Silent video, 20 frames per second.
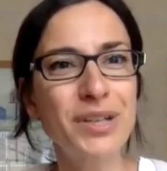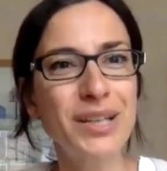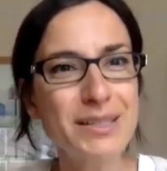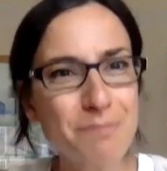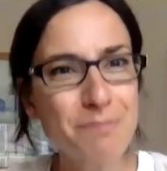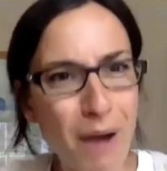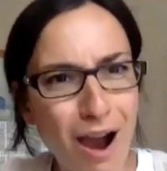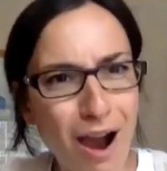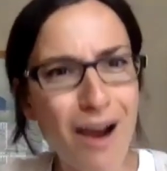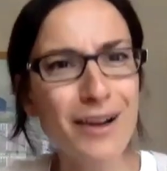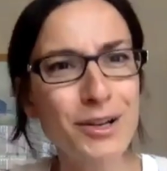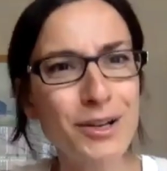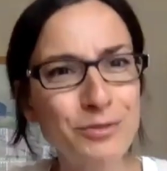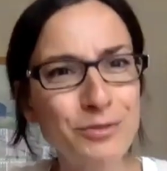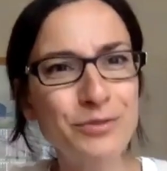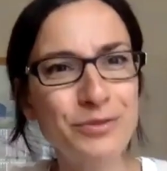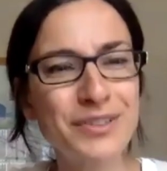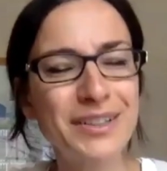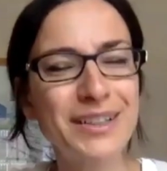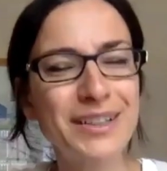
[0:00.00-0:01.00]
It's part
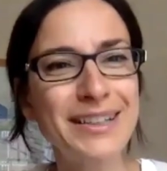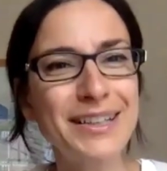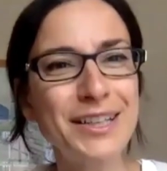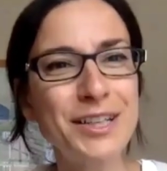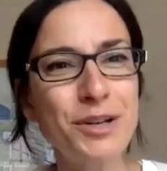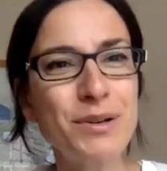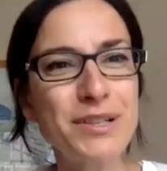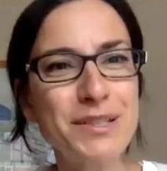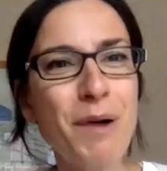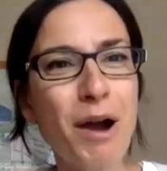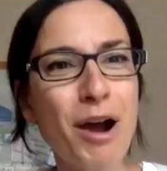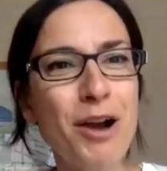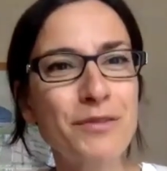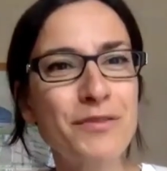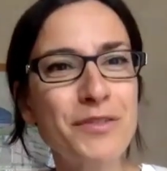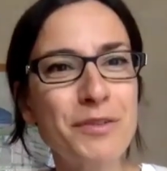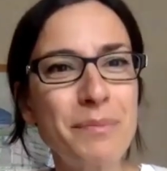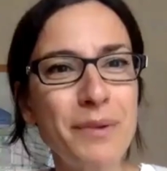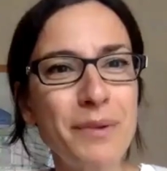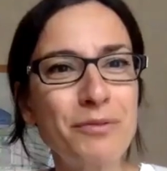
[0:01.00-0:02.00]
of, it's part of
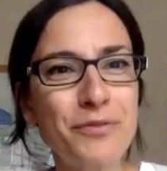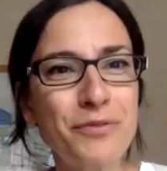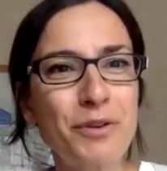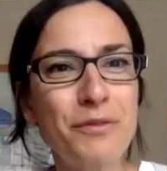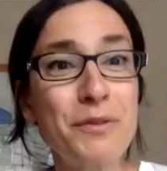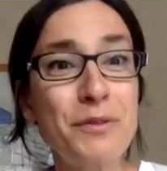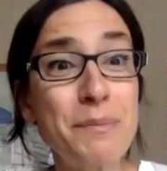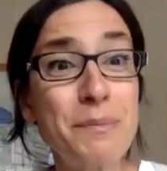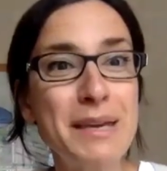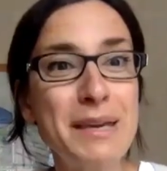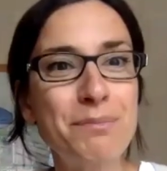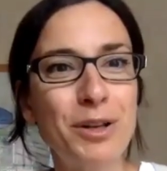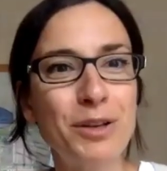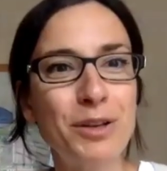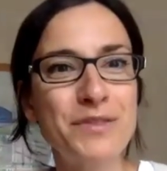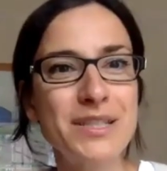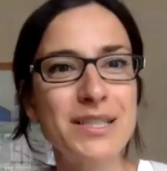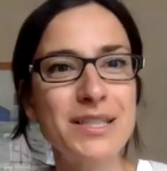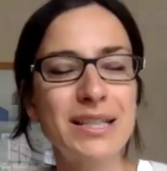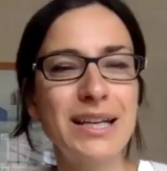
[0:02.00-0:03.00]
the people, of
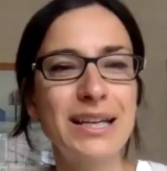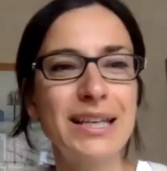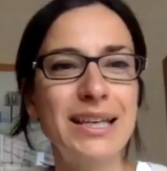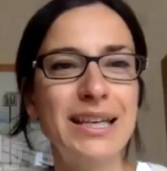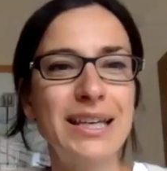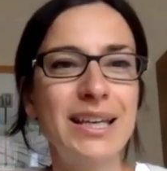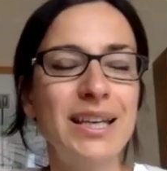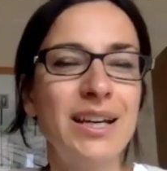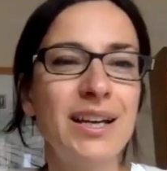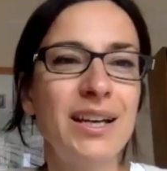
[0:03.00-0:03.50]
the psyche.